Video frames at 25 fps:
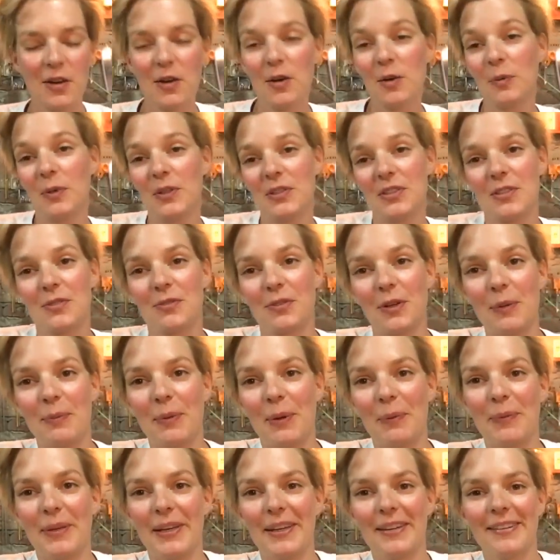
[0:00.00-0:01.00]
which is fine
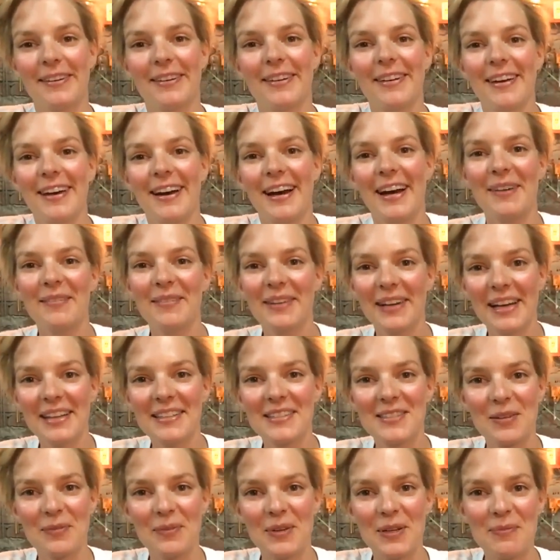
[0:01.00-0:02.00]
by me. I'm
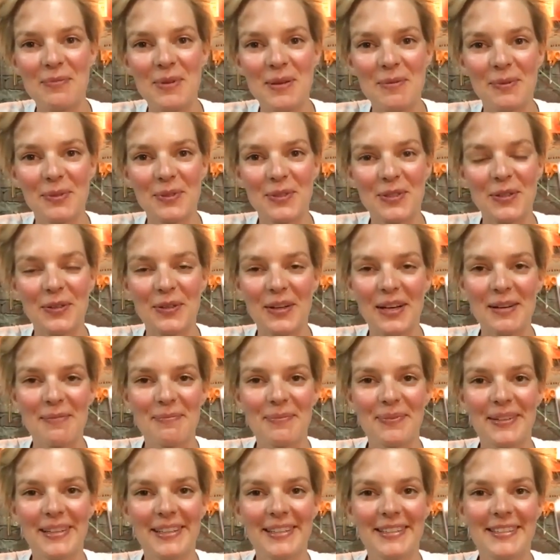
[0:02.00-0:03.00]
glad so many people showed
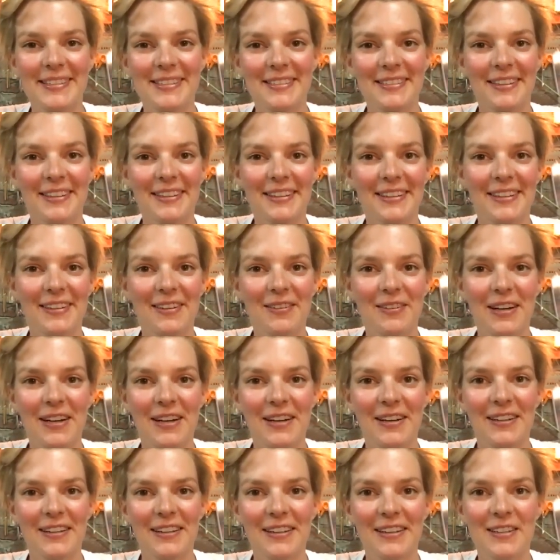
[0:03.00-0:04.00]
up. It's,
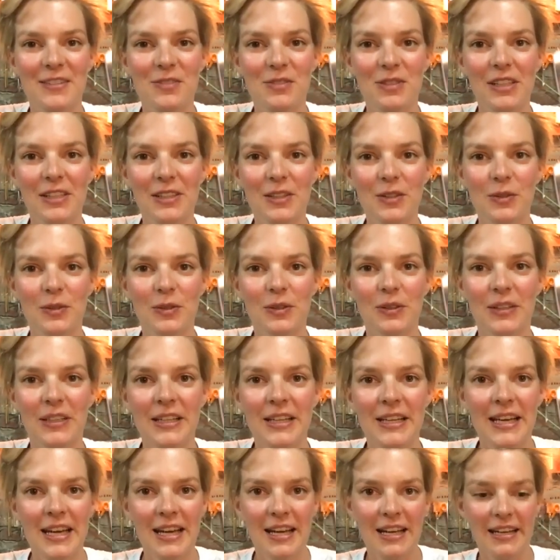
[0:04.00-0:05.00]
it's really cool.
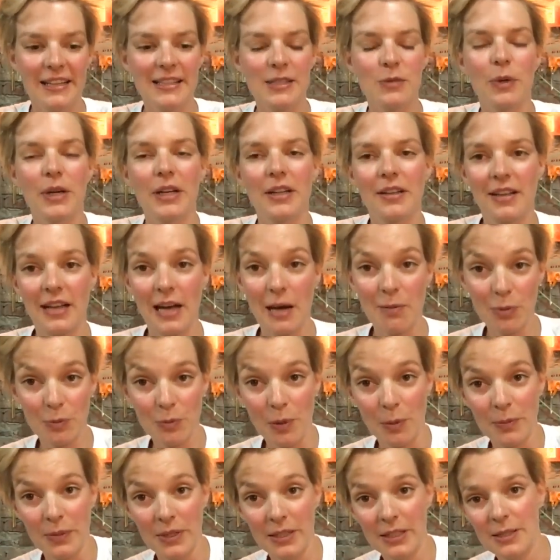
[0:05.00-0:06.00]
Let's wait a couple
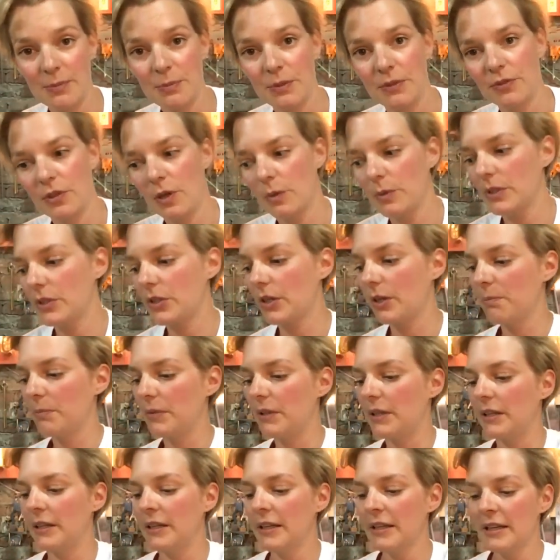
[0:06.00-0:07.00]
more minutes before we jump
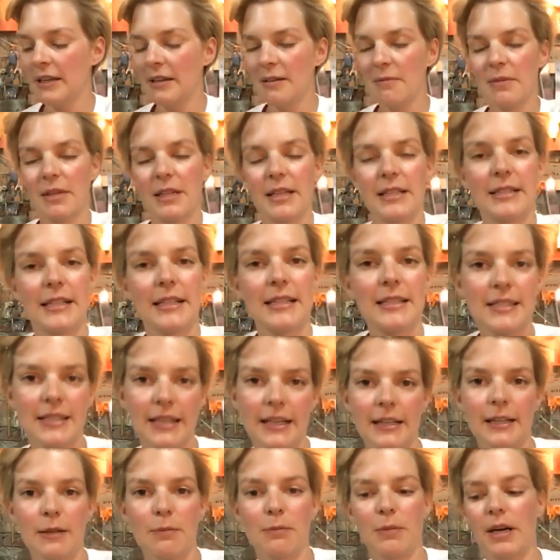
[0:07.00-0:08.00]
in. But as I
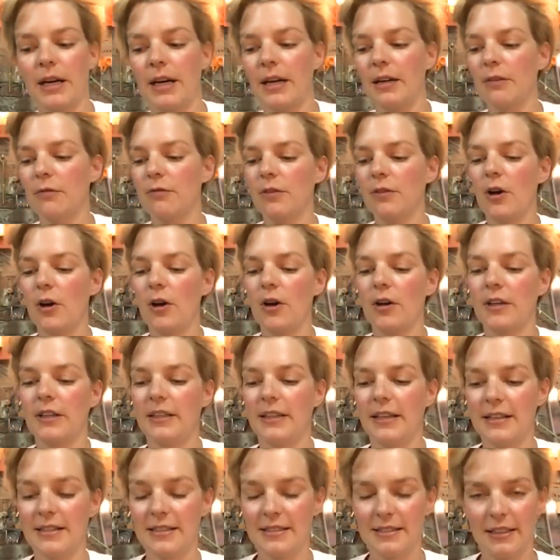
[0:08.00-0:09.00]
said in my vlog
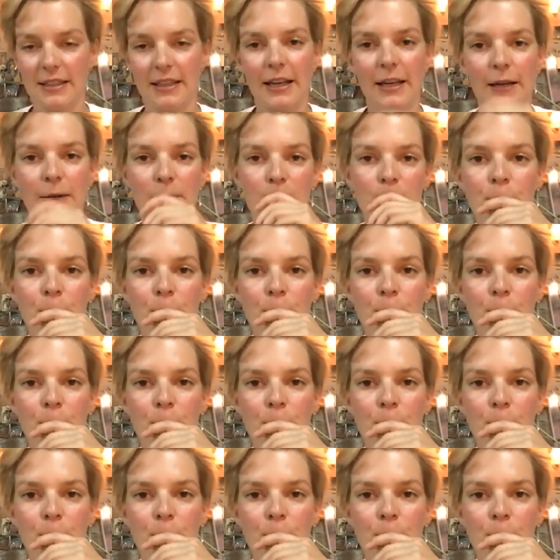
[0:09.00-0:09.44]
yesterday,